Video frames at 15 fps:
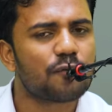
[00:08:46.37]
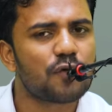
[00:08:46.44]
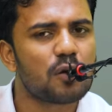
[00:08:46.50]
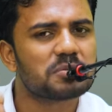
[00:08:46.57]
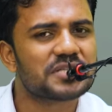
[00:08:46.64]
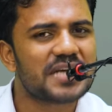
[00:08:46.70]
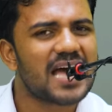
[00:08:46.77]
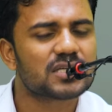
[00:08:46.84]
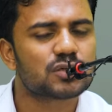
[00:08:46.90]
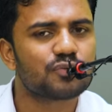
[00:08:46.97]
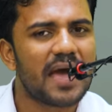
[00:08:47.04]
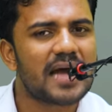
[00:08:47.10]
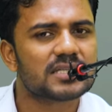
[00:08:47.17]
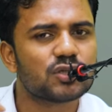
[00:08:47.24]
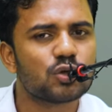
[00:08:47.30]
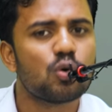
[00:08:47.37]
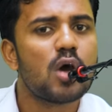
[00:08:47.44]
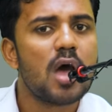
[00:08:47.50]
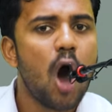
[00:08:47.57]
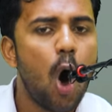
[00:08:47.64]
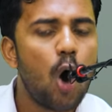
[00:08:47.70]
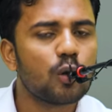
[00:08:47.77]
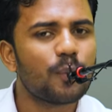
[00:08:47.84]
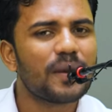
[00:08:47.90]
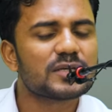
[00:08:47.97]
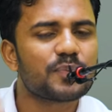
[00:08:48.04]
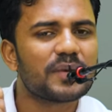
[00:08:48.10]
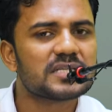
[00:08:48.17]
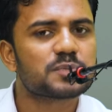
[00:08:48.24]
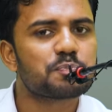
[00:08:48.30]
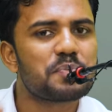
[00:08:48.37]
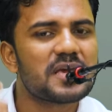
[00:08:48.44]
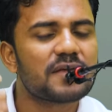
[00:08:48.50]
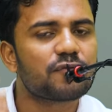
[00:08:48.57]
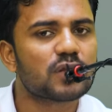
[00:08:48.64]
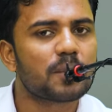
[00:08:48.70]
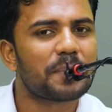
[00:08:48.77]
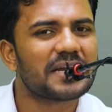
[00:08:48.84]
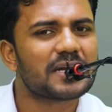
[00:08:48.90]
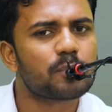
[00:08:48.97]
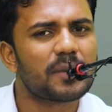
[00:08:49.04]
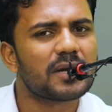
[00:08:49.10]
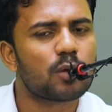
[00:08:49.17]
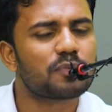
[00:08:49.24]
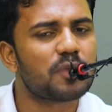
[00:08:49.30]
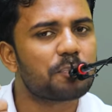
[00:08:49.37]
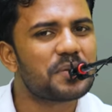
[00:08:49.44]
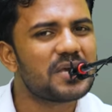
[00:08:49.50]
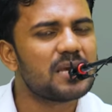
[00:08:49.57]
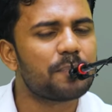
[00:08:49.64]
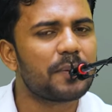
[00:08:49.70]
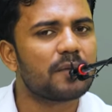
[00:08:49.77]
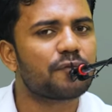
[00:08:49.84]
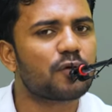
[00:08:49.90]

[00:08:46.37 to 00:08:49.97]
from just that you always will speak for the betterment of the people,